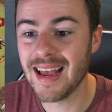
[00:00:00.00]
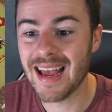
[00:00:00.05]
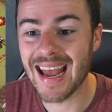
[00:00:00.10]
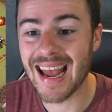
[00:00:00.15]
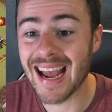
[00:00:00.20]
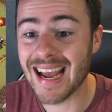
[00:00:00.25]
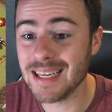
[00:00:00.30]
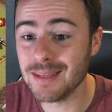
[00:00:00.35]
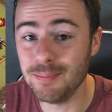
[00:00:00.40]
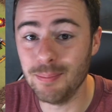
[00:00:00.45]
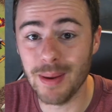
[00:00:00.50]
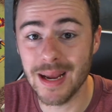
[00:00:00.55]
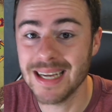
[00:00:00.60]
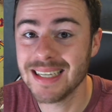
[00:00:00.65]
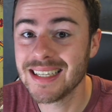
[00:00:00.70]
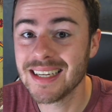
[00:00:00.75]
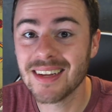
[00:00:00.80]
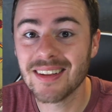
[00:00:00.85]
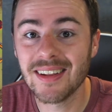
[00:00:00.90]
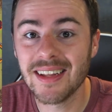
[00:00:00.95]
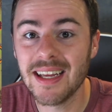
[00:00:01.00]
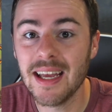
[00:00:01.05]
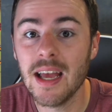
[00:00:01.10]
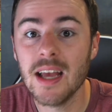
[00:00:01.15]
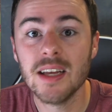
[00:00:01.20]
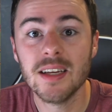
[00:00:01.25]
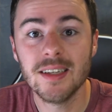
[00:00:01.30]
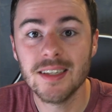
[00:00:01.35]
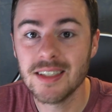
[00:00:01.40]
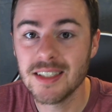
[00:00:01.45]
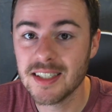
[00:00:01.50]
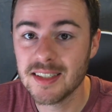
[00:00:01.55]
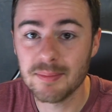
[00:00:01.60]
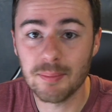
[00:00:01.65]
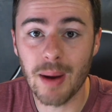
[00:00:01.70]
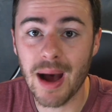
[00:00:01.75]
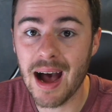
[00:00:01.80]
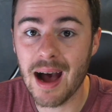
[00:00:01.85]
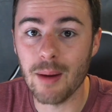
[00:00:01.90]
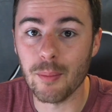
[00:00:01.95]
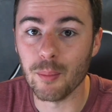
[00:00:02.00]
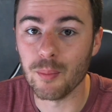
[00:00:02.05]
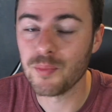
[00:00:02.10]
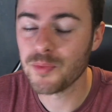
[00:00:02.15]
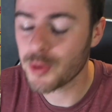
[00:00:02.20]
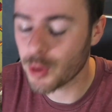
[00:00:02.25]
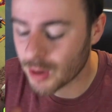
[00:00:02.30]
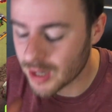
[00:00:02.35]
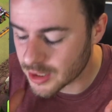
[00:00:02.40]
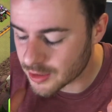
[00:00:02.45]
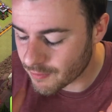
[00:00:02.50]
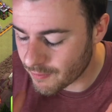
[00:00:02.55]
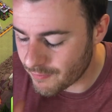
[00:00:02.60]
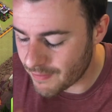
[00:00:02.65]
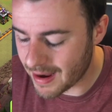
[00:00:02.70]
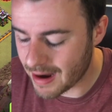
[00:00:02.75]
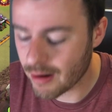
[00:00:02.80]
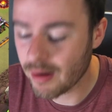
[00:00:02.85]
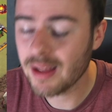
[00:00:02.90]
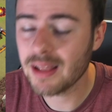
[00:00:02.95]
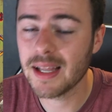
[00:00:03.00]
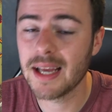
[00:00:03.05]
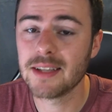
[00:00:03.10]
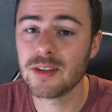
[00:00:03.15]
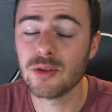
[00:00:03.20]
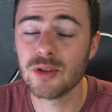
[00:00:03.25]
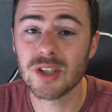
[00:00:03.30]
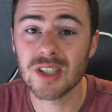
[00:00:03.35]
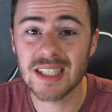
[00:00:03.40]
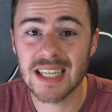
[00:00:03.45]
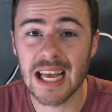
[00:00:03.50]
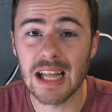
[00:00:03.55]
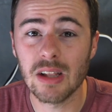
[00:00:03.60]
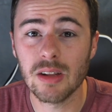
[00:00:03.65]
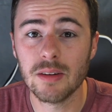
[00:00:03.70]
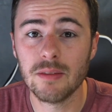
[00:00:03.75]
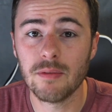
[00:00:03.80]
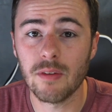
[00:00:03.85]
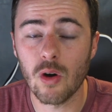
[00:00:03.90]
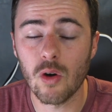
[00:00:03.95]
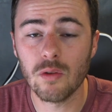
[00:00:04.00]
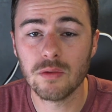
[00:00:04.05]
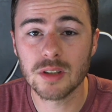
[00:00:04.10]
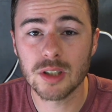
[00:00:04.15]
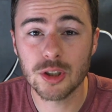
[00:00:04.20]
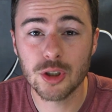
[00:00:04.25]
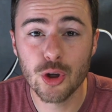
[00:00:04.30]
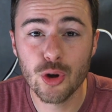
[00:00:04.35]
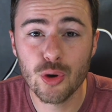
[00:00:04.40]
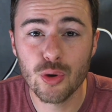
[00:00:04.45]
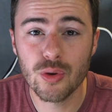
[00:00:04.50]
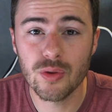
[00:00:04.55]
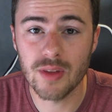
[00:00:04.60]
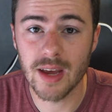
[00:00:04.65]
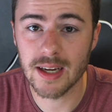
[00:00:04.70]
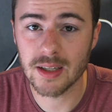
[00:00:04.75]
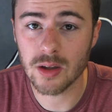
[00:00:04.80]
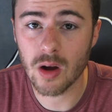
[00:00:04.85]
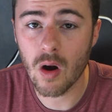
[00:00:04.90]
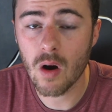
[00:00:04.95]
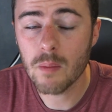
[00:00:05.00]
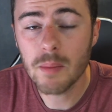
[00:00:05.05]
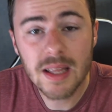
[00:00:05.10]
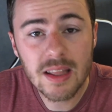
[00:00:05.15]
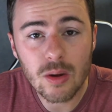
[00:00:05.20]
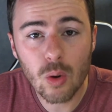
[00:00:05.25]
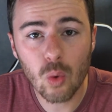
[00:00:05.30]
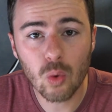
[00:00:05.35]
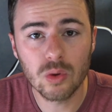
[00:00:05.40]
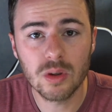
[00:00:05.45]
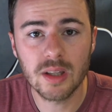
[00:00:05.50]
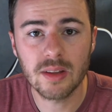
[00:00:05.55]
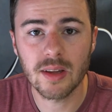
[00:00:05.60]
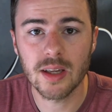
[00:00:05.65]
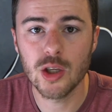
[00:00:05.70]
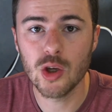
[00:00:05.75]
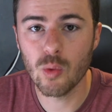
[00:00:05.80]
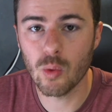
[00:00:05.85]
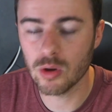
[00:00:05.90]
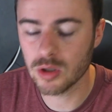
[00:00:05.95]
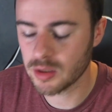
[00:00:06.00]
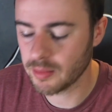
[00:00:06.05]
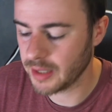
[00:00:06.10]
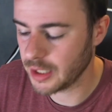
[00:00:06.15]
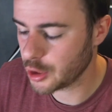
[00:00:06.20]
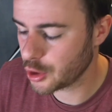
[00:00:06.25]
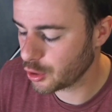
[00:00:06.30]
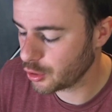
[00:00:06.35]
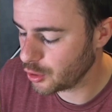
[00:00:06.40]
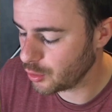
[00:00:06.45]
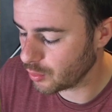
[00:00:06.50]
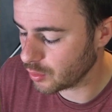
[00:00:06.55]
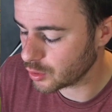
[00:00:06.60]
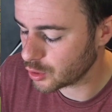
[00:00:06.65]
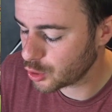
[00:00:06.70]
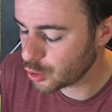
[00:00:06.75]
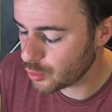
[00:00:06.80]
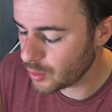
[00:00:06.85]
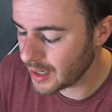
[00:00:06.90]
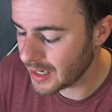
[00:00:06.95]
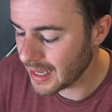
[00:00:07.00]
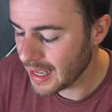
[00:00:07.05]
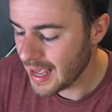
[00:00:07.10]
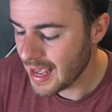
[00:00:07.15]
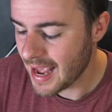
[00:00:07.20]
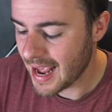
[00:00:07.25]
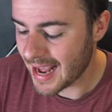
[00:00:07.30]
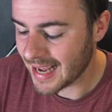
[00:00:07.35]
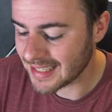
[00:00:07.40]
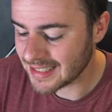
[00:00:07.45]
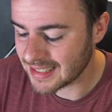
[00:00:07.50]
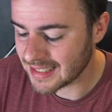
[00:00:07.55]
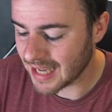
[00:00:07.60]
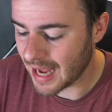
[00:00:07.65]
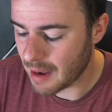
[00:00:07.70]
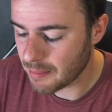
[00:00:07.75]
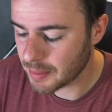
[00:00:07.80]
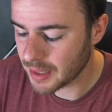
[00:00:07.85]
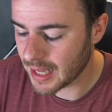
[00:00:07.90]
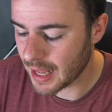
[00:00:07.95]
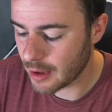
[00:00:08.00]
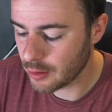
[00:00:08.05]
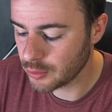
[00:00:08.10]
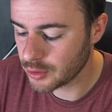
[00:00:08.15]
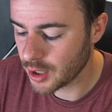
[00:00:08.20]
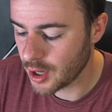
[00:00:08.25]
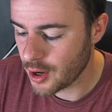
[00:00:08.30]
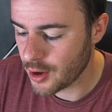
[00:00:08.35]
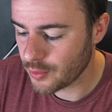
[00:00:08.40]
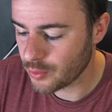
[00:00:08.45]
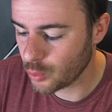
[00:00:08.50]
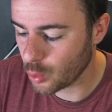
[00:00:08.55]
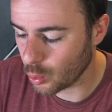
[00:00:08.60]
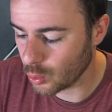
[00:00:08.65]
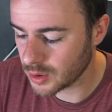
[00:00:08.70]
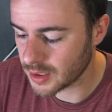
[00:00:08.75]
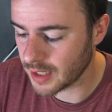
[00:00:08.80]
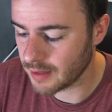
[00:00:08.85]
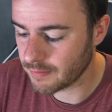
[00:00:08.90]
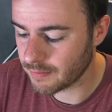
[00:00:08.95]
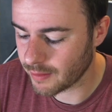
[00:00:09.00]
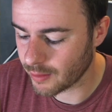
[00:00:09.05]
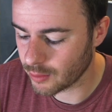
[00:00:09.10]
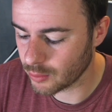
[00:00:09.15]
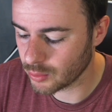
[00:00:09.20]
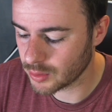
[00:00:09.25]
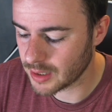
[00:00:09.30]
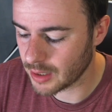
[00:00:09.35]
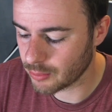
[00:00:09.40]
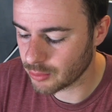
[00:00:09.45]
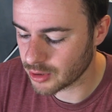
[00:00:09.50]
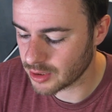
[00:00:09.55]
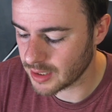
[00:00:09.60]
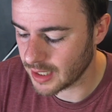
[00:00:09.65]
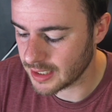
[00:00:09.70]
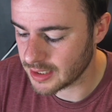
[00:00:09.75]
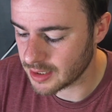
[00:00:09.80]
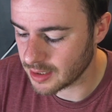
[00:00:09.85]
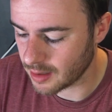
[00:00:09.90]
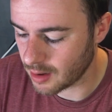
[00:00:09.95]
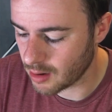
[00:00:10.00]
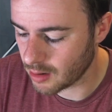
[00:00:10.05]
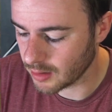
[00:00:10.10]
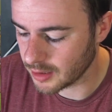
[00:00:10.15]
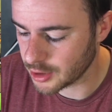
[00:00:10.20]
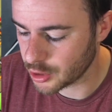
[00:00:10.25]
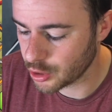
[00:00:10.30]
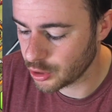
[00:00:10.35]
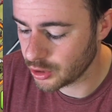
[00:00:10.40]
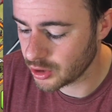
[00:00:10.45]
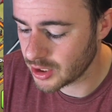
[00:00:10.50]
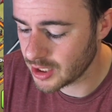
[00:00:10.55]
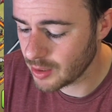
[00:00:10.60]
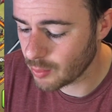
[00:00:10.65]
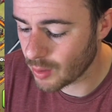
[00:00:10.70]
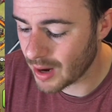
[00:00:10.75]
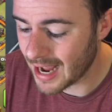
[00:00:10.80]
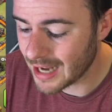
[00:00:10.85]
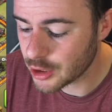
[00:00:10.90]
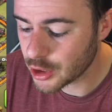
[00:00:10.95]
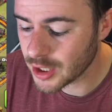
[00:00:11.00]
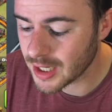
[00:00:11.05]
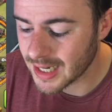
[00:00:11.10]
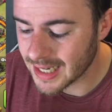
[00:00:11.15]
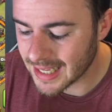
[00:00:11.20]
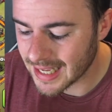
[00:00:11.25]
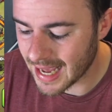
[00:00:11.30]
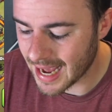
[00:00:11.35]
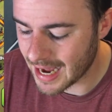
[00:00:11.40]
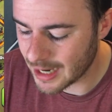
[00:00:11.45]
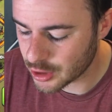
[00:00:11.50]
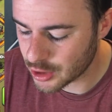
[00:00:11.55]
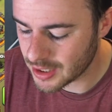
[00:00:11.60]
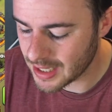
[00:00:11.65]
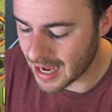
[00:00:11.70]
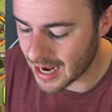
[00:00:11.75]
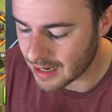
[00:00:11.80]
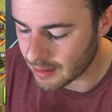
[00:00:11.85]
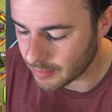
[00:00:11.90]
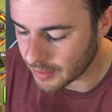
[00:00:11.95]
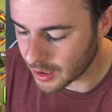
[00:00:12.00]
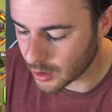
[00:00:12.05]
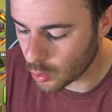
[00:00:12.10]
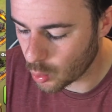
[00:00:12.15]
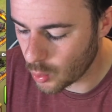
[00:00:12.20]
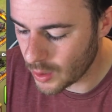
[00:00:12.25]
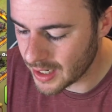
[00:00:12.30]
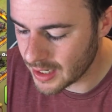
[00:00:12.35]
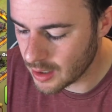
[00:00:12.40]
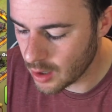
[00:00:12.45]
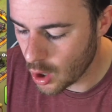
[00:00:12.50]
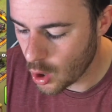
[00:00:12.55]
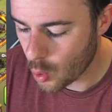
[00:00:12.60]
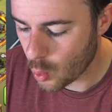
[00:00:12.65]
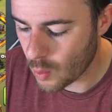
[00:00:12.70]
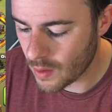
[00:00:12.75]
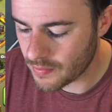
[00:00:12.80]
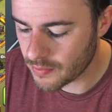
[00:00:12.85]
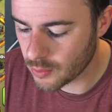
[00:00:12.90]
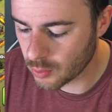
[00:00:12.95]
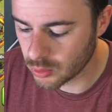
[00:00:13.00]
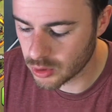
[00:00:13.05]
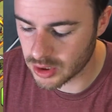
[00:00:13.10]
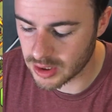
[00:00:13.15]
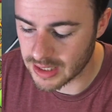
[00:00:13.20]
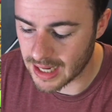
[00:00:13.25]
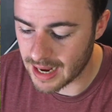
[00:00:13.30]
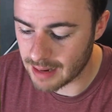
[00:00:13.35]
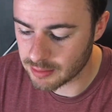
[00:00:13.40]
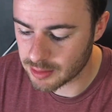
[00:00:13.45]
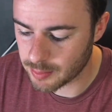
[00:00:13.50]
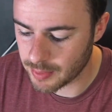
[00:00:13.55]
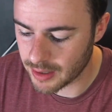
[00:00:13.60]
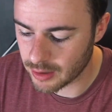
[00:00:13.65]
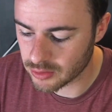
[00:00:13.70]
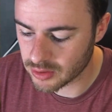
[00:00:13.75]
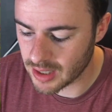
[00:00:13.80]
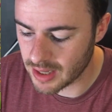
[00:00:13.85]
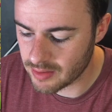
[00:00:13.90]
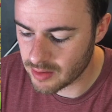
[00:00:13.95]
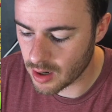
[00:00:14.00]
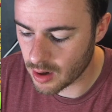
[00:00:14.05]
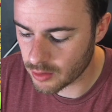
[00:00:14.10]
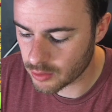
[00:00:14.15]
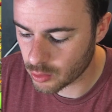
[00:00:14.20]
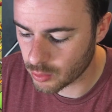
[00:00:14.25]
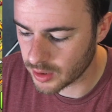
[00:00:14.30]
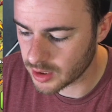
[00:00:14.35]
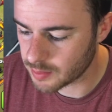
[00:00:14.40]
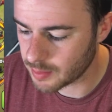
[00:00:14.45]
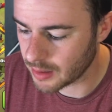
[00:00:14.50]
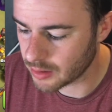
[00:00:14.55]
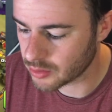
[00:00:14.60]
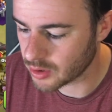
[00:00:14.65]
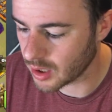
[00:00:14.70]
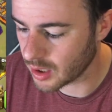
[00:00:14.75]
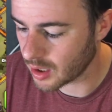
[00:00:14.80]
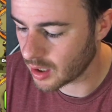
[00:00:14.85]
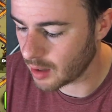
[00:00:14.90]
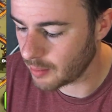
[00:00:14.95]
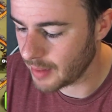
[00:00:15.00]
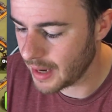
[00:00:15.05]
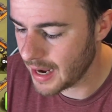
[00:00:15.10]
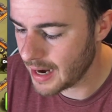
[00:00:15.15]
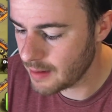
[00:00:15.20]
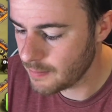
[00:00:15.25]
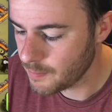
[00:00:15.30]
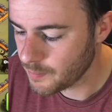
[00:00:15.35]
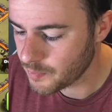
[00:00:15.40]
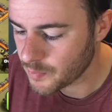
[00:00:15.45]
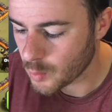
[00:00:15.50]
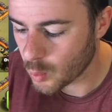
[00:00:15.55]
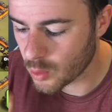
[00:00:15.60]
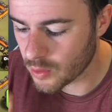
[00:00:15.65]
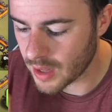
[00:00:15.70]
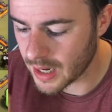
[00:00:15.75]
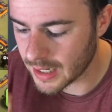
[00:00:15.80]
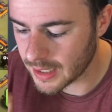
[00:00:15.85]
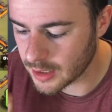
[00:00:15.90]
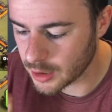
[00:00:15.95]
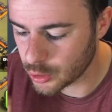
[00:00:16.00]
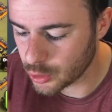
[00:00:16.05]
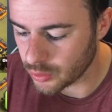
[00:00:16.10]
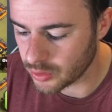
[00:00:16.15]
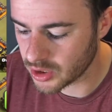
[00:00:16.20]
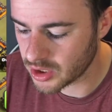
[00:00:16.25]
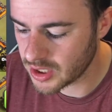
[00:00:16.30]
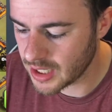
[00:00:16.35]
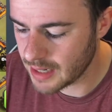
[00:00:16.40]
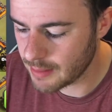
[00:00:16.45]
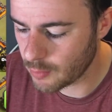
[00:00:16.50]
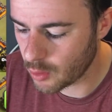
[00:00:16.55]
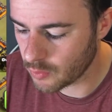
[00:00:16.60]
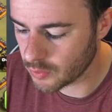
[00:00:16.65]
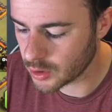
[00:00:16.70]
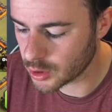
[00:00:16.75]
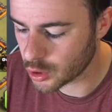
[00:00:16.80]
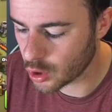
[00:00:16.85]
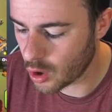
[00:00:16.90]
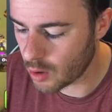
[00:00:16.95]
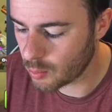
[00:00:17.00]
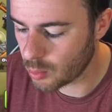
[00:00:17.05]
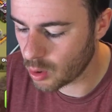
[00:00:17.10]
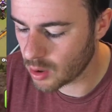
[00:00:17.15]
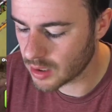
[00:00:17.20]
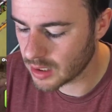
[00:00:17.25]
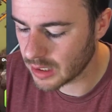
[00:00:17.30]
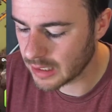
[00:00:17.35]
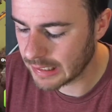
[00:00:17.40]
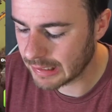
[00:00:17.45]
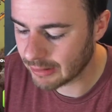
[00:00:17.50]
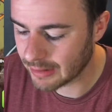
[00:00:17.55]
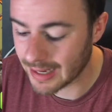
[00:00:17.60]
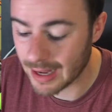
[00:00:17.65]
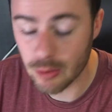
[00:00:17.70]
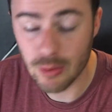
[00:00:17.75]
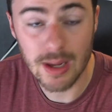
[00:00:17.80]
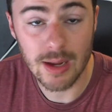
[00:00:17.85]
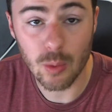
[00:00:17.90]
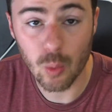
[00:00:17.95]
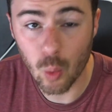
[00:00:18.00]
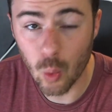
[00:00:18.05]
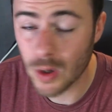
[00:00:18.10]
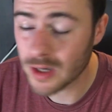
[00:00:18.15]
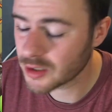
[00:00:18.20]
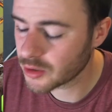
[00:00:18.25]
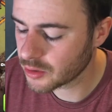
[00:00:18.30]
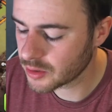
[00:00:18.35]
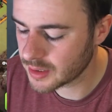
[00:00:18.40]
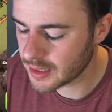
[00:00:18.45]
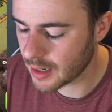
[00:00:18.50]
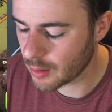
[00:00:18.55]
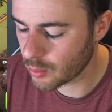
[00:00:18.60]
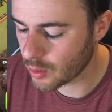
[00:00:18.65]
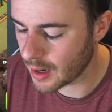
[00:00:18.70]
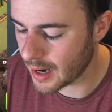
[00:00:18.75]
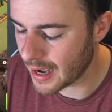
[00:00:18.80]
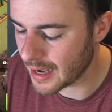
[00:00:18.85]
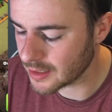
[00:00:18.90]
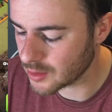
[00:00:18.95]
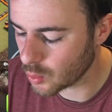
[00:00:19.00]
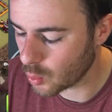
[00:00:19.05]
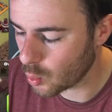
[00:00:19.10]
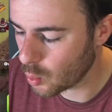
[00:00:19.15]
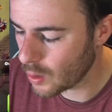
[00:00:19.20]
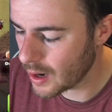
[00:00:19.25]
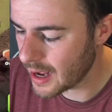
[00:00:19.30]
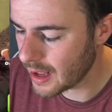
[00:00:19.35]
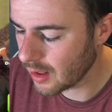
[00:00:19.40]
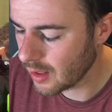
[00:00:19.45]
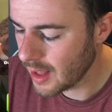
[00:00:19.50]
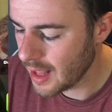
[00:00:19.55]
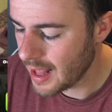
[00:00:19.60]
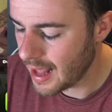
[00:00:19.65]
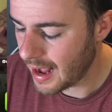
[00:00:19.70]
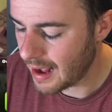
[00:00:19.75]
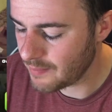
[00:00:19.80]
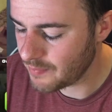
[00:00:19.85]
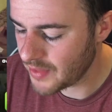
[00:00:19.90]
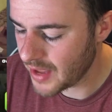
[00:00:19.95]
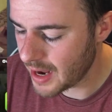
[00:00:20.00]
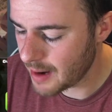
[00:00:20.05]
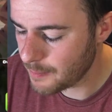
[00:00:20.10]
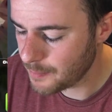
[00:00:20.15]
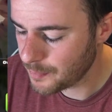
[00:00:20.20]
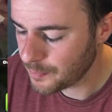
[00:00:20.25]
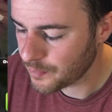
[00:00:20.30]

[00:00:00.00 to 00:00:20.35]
is basically spam. There is very little skill involved to this army. The only thing you want to make sure you are doing is zapping out those inferno towers nice and early. So you see, we're actually going to catch the enemy queen with those zap spells, then the earthquake spell is going to come in. We're then going to do the same on the top one, clearing out a wizard tower as well, and then